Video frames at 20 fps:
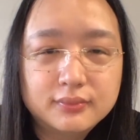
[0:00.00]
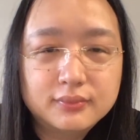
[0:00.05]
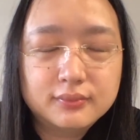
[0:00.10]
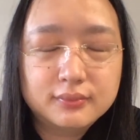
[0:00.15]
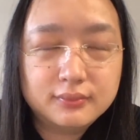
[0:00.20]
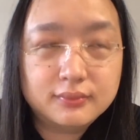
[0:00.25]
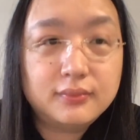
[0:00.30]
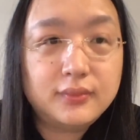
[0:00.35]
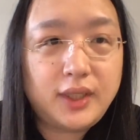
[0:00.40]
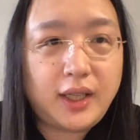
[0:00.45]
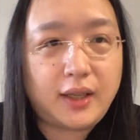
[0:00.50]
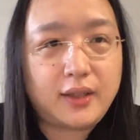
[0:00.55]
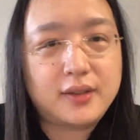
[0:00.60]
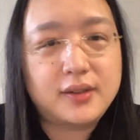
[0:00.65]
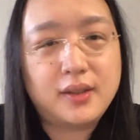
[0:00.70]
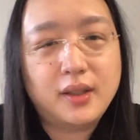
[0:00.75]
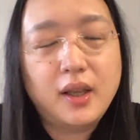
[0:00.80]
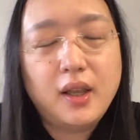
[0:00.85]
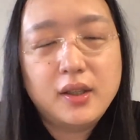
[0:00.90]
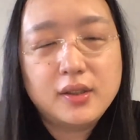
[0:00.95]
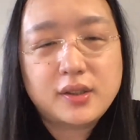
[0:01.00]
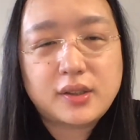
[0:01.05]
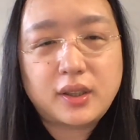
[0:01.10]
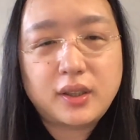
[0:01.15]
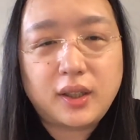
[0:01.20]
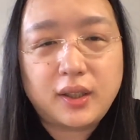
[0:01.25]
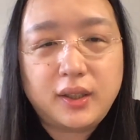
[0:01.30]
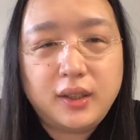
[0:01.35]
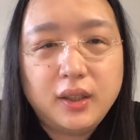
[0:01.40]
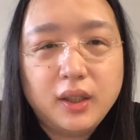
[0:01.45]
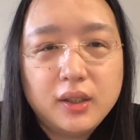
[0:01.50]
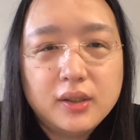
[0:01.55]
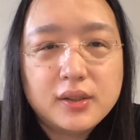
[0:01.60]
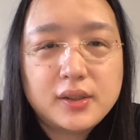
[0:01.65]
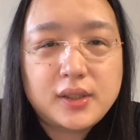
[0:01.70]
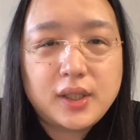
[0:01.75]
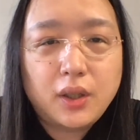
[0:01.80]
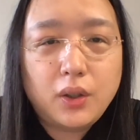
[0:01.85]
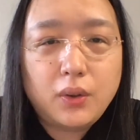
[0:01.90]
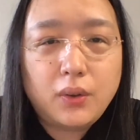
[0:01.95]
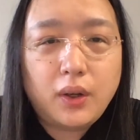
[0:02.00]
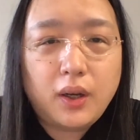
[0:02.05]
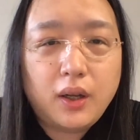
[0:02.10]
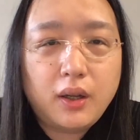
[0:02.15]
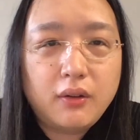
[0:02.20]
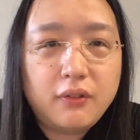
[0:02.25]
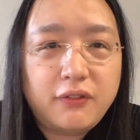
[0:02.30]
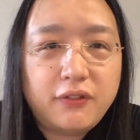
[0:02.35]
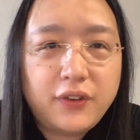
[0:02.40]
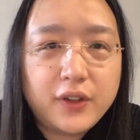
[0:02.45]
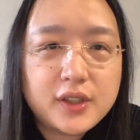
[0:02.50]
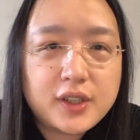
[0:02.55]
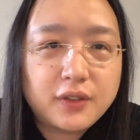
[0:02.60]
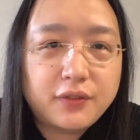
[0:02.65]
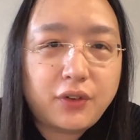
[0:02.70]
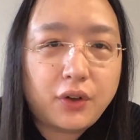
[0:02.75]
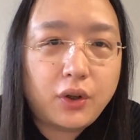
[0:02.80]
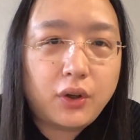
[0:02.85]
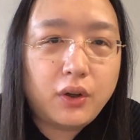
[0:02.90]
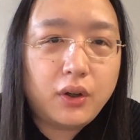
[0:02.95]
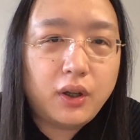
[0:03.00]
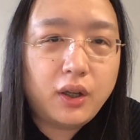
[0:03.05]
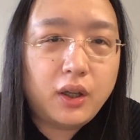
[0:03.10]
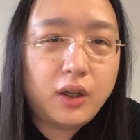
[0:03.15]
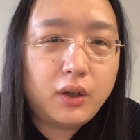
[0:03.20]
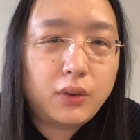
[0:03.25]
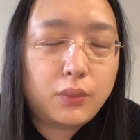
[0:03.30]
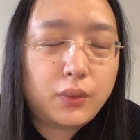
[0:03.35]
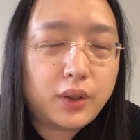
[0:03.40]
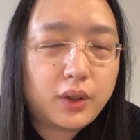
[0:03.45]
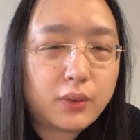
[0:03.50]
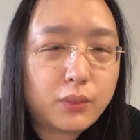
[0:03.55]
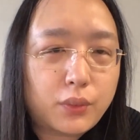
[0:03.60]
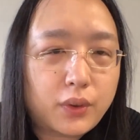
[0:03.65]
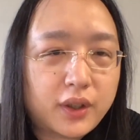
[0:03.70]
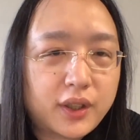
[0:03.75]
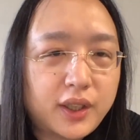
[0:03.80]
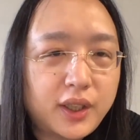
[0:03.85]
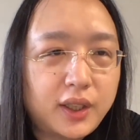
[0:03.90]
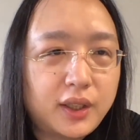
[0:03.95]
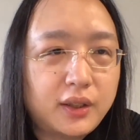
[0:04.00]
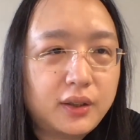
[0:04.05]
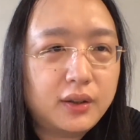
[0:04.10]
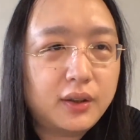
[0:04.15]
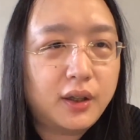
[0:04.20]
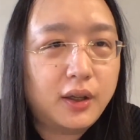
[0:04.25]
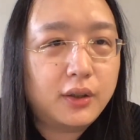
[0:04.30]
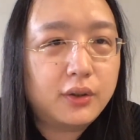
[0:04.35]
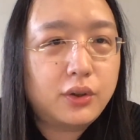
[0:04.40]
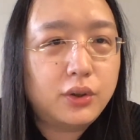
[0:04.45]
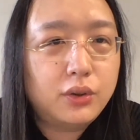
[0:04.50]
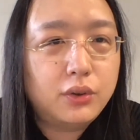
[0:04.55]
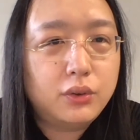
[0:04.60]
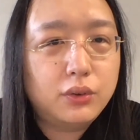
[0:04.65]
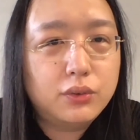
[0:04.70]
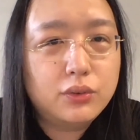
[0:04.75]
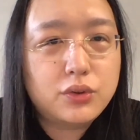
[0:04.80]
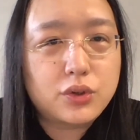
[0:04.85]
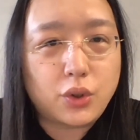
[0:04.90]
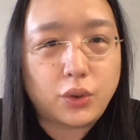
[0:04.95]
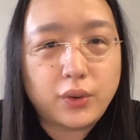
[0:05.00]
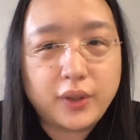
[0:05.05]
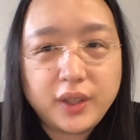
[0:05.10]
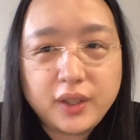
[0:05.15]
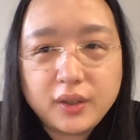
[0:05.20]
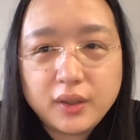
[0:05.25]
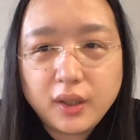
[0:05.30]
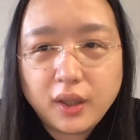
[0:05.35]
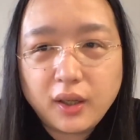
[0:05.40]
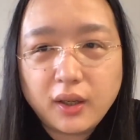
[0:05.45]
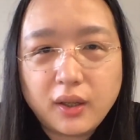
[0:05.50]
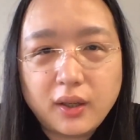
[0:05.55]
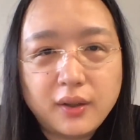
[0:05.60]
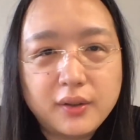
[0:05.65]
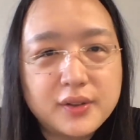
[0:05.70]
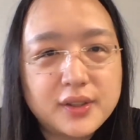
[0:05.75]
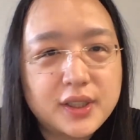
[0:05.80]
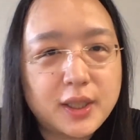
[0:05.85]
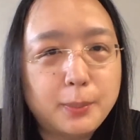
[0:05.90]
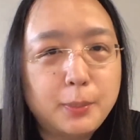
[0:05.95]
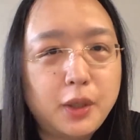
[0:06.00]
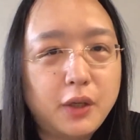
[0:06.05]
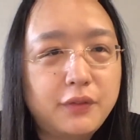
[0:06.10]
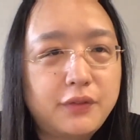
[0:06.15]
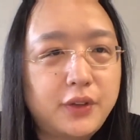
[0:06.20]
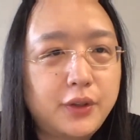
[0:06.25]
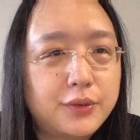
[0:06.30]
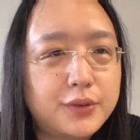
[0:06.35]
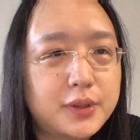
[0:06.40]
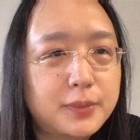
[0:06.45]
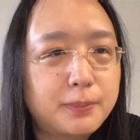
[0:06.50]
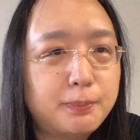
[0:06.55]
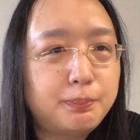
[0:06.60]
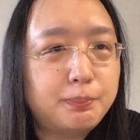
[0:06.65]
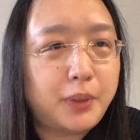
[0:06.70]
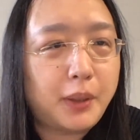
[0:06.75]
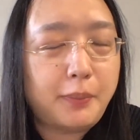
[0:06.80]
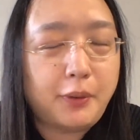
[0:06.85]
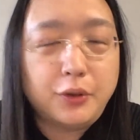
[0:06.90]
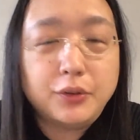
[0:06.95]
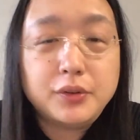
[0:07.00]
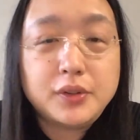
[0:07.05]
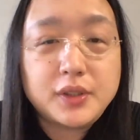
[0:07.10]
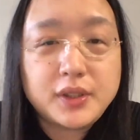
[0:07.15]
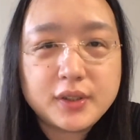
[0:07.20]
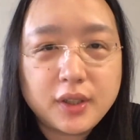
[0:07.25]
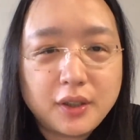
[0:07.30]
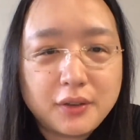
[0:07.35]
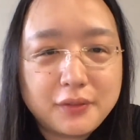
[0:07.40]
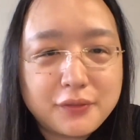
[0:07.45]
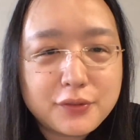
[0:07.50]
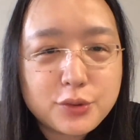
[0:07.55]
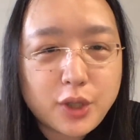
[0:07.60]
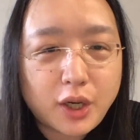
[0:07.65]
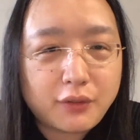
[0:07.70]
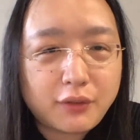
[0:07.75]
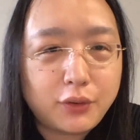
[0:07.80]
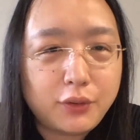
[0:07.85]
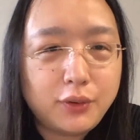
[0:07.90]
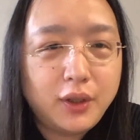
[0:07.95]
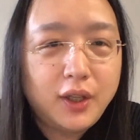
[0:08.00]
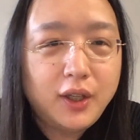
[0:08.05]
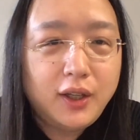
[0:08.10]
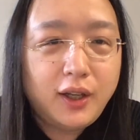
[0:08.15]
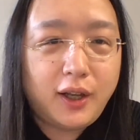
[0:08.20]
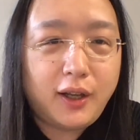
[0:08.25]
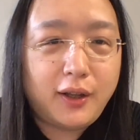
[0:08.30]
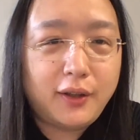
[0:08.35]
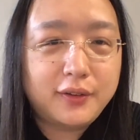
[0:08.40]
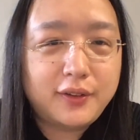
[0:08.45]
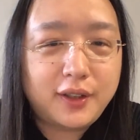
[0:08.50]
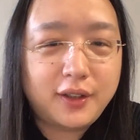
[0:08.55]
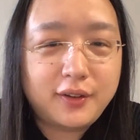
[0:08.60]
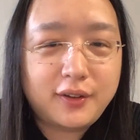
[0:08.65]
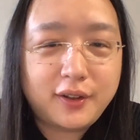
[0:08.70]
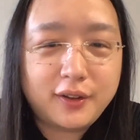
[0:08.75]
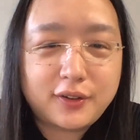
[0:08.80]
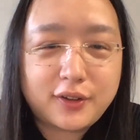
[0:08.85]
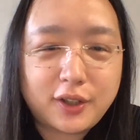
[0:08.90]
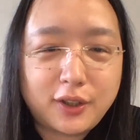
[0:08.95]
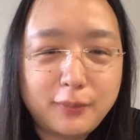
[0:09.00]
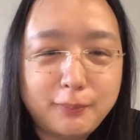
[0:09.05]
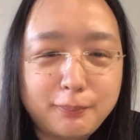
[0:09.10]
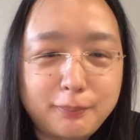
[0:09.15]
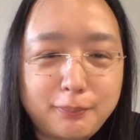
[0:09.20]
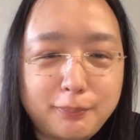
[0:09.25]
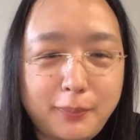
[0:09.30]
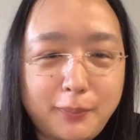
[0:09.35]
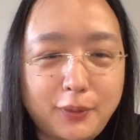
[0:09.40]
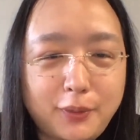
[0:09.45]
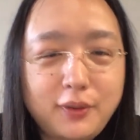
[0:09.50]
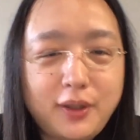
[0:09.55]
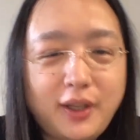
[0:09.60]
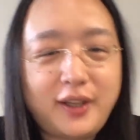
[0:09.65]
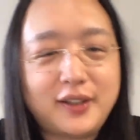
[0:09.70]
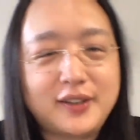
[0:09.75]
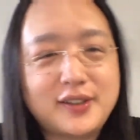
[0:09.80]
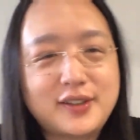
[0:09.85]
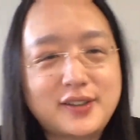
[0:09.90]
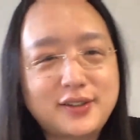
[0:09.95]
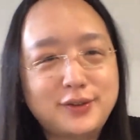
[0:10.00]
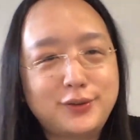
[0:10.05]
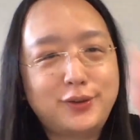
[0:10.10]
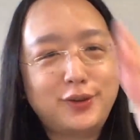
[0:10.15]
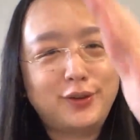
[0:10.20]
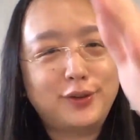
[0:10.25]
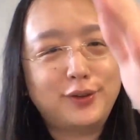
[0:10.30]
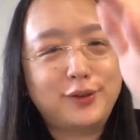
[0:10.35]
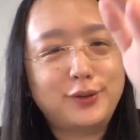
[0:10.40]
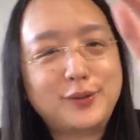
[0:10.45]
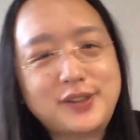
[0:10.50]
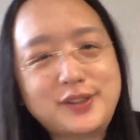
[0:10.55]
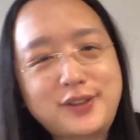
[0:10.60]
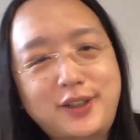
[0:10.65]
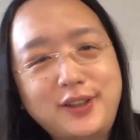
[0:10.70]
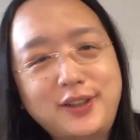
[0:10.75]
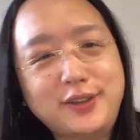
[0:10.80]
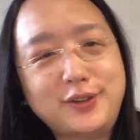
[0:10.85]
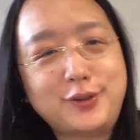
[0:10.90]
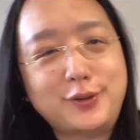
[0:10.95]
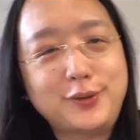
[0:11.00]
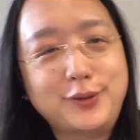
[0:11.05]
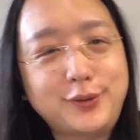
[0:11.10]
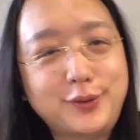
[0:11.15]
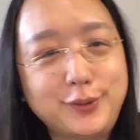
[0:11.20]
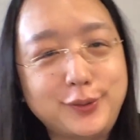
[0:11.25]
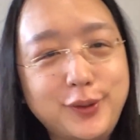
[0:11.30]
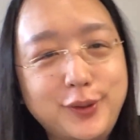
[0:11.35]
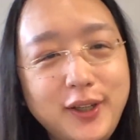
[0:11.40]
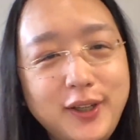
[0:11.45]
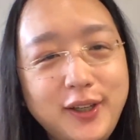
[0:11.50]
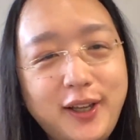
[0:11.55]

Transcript: Yes, certainly. So first of all, we're working to join some of those bubbles of travel. The term bubble has started to